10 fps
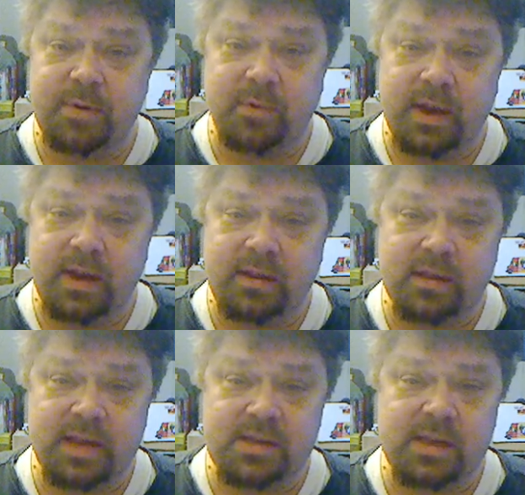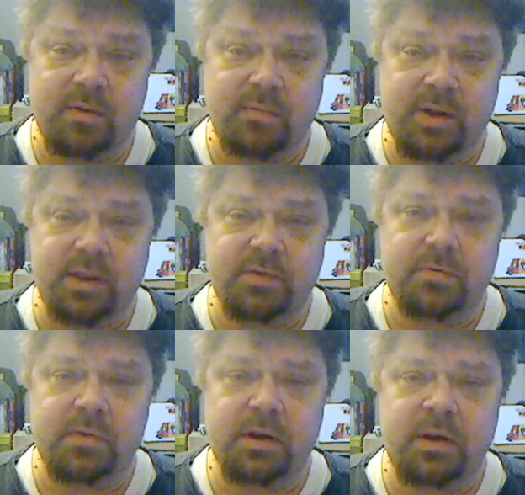reading, let's say reading
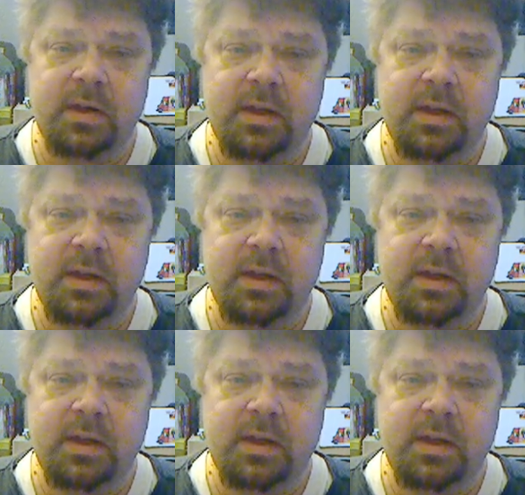through